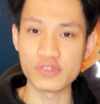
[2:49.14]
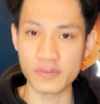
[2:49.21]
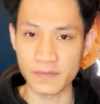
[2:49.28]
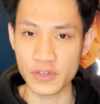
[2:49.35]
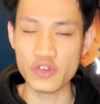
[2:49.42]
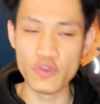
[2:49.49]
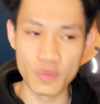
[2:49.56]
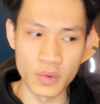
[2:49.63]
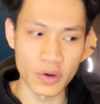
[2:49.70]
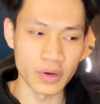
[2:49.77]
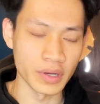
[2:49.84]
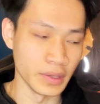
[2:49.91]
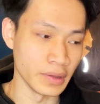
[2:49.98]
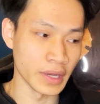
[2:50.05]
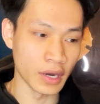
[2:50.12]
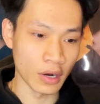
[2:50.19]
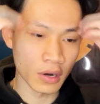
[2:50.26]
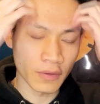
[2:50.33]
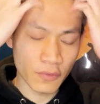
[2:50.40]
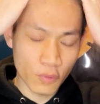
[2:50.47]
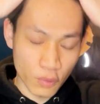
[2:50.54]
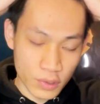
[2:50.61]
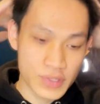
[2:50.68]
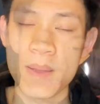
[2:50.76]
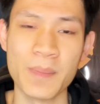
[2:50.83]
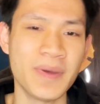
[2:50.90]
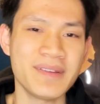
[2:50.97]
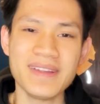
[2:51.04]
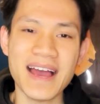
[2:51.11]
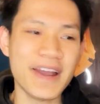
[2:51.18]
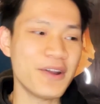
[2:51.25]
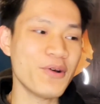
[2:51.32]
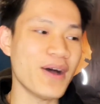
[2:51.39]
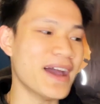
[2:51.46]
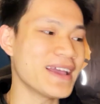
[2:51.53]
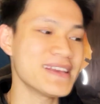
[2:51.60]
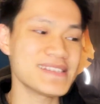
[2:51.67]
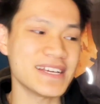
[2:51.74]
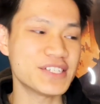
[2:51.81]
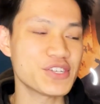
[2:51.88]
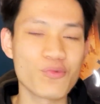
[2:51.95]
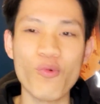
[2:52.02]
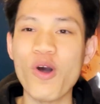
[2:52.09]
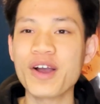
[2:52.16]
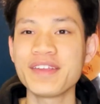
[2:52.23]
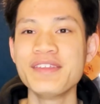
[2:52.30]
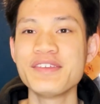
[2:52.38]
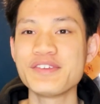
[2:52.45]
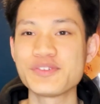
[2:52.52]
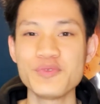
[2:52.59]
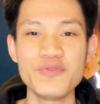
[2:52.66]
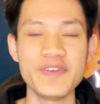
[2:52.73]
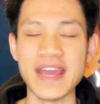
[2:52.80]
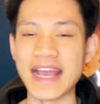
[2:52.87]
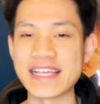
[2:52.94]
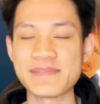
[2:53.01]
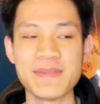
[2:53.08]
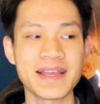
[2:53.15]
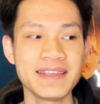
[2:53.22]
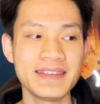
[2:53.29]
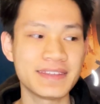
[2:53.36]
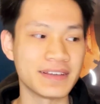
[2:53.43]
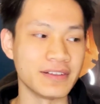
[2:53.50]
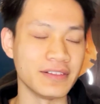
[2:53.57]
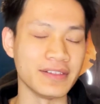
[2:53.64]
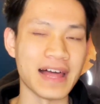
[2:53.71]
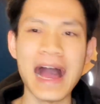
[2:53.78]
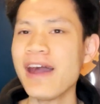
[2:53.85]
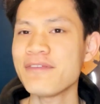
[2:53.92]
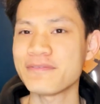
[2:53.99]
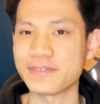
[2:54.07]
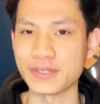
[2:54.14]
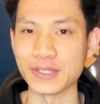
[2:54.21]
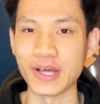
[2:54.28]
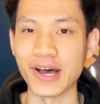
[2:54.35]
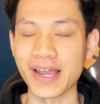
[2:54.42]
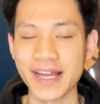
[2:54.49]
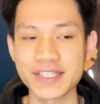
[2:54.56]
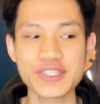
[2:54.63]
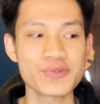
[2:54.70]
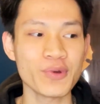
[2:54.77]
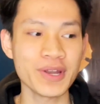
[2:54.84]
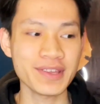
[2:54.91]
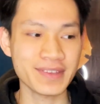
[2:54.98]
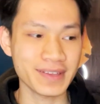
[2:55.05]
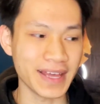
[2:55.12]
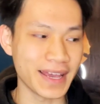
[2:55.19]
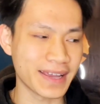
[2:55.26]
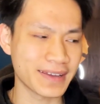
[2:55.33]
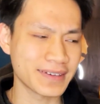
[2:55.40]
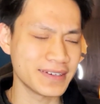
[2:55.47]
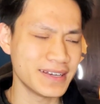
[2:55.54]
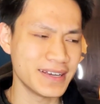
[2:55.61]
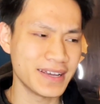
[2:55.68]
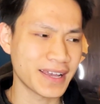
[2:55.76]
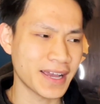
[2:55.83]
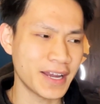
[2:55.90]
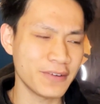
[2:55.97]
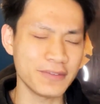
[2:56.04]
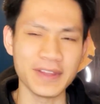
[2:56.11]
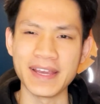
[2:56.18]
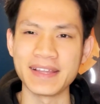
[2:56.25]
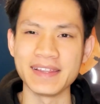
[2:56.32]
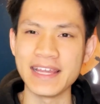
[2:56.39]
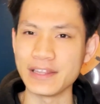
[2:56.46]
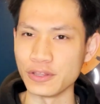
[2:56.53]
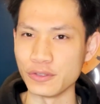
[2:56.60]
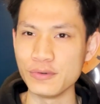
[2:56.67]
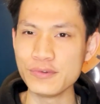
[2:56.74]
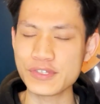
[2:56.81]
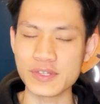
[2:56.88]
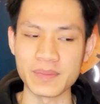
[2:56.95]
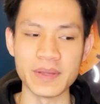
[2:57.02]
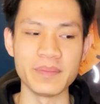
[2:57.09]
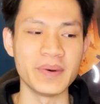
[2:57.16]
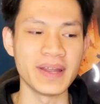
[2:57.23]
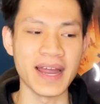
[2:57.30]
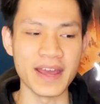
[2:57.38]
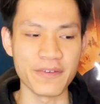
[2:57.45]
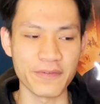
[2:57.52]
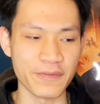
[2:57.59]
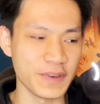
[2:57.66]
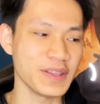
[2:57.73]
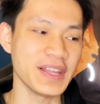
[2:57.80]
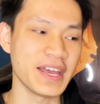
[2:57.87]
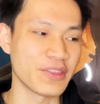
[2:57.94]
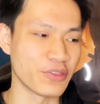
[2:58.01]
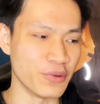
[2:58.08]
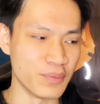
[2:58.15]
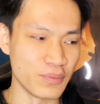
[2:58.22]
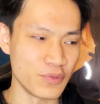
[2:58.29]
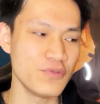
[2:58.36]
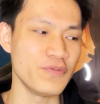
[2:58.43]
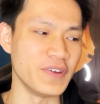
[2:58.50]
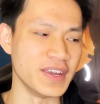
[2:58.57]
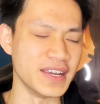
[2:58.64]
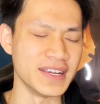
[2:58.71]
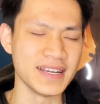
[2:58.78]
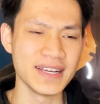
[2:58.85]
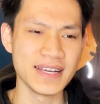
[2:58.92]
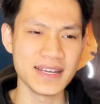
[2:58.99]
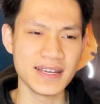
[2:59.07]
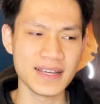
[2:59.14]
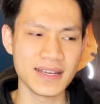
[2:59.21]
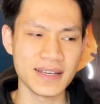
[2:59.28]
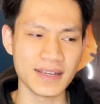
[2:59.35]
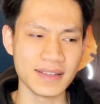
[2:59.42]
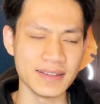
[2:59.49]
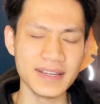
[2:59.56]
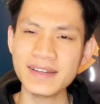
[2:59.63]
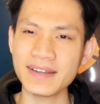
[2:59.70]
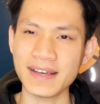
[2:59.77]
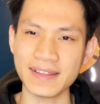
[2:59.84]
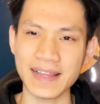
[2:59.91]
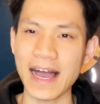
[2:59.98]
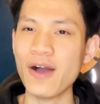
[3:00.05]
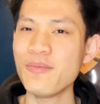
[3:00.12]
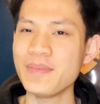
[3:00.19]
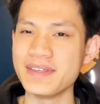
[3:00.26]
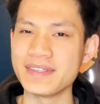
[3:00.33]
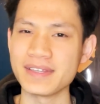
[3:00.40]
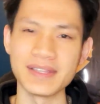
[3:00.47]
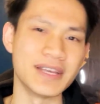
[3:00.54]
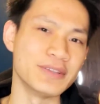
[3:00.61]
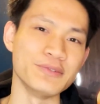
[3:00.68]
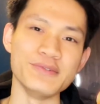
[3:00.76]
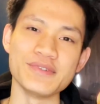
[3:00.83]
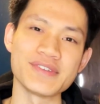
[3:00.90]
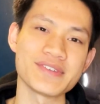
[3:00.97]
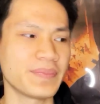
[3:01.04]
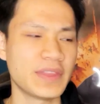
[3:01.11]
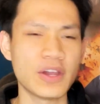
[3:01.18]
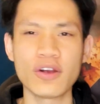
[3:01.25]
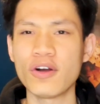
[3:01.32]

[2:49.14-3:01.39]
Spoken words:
of humor in there, of course. But I don't know, I guess I just walked into this movie expecting to laugh a lot. I just wanted to like kind of like let loose a bit, but I feel like the movie didn't allow me to let loose. There are